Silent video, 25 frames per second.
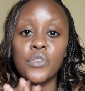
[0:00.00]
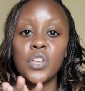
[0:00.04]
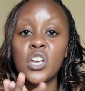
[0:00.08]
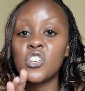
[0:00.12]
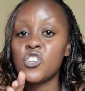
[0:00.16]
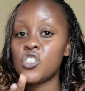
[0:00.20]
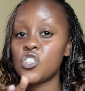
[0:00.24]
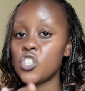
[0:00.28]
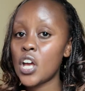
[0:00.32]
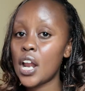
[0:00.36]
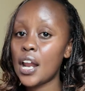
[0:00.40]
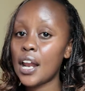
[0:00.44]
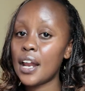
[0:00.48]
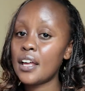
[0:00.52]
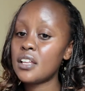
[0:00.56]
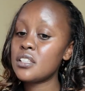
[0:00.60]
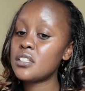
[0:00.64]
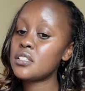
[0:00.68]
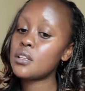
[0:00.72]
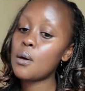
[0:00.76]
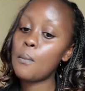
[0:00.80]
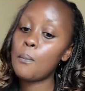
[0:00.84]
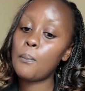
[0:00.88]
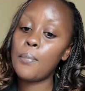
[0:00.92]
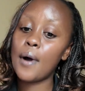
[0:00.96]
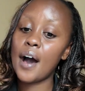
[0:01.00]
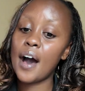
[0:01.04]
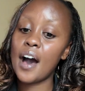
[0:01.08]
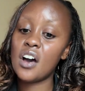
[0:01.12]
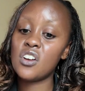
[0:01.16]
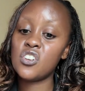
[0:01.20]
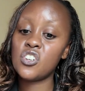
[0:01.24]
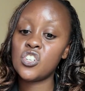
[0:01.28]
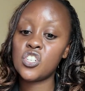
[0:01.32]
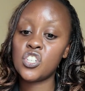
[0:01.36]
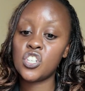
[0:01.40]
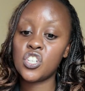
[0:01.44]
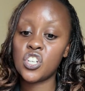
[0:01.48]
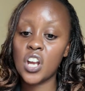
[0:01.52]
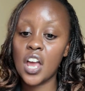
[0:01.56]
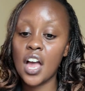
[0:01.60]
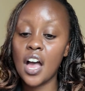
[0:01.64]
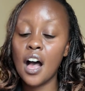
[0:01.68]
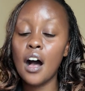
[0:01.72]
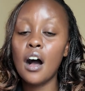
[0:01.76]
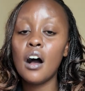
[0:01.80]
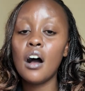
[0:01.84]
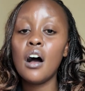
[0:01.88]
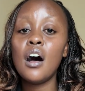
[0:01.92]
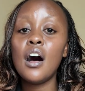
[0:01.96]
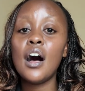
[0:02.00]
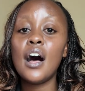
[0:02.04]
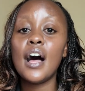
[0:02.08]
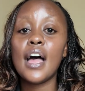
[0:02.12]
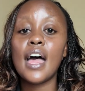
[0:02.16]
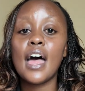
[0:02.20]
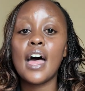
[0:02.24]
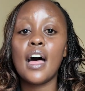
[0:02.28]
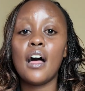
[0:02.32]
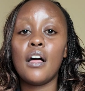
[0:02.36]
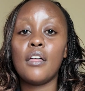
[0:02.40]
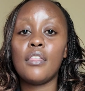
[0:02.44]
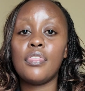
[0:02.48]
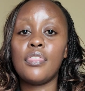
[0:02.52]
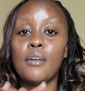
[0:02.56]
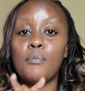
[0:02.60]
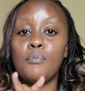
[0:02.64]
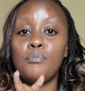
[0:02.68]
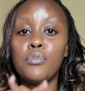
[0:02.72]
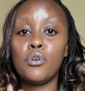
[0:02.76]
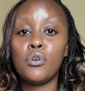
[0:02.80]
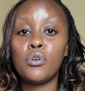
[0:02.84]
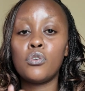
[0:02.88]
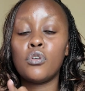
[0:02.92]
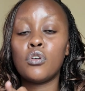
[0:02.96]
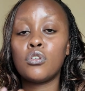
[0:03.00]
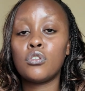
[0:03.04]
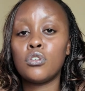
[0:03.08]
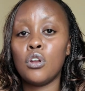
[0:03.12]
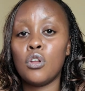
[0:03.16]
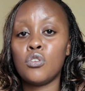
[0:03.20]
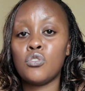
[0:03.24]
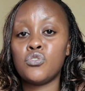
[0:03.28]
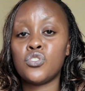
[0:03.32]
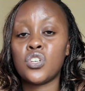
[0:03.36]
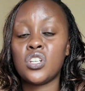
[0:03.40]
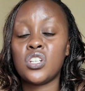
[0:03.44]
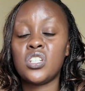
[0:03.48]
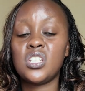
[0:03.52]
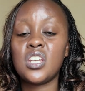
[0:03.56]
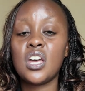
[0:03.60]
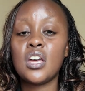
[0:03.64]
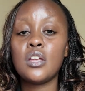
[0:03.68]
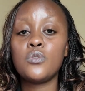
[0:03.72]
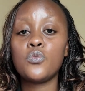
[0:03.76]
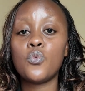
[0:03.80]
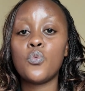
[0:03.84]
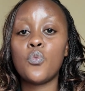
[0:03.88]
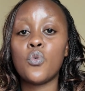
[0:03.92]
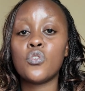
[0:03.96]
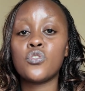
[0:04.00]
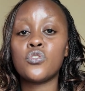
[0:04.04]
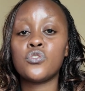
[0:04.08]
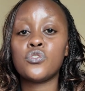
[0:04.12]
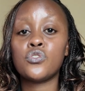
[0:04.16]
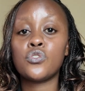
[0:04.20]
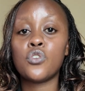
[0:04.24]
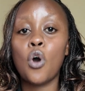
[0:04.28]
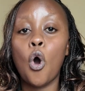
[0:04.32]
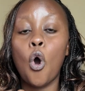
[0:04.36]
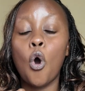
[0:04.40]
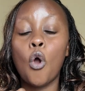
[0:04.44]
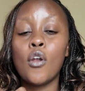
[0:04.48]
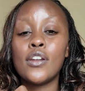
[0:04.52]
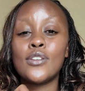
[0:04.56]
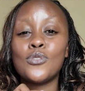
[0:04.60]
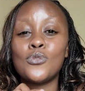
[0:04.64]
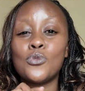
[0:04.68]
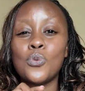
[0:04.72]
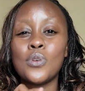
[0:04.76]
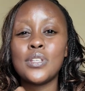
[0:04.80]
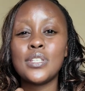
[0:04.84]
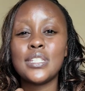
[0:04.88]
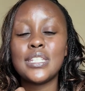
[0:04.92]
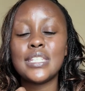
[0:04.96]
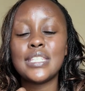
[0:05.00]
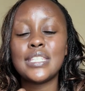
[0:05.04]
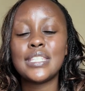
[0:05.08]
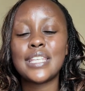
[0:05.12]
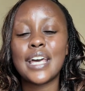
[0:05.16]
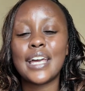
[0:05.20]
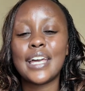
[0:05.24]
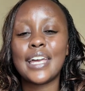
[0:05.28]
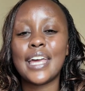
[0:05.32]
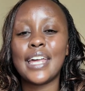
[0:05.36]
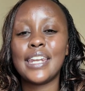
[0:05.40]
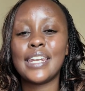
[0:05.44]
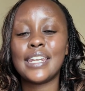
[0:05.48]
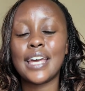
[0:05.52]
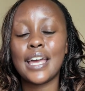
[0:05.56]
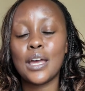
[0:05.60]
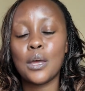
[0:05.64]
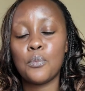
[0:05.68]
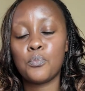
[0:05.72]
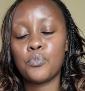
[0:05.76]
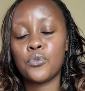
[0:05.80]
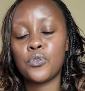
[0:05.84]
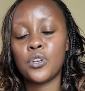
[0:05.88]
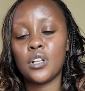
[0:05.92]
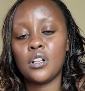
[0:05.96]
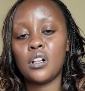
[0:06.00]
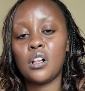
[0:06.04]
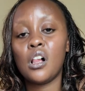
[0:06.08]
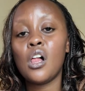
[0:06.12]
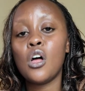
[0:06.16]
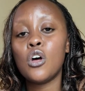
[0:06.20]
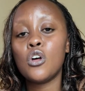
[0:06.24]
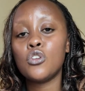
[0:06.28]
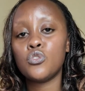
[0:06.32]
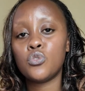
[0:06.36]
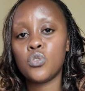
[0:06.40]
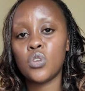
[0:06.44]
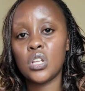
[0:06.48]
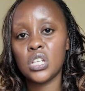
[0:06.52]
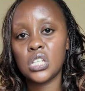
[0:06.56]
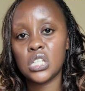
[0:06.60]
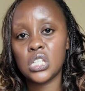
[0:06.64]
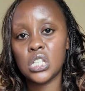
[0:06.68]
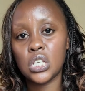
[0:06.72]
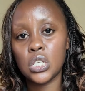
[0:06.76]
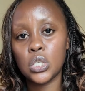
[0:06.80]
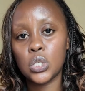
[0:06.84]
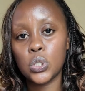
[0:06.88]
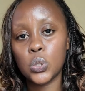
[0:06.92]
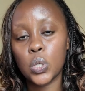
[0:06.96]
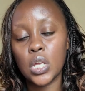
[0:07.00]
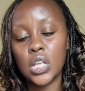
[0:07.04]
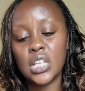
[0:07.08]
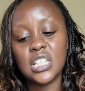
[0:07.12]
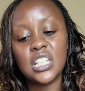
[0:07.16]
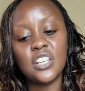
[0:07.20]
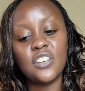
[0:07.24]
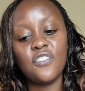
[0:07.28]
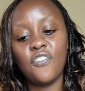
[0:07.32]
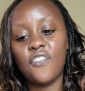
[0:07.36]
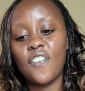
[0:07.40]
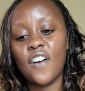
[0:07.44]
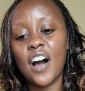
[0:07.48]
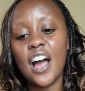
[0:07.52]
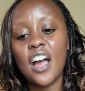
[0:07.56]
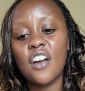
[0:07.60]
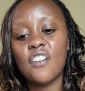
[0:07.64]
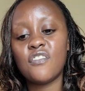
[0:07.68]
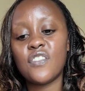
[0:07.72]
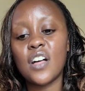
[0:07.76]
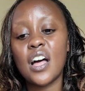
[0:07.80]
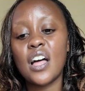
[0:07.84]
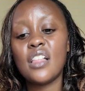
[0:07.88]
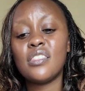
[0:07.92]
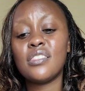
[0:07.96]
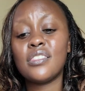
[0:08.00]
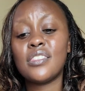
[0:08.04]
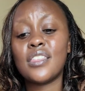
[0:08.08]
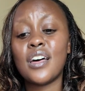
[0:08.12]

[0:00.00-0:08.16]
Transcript: shillings per share. The book closure date was on 22nd April 2025, and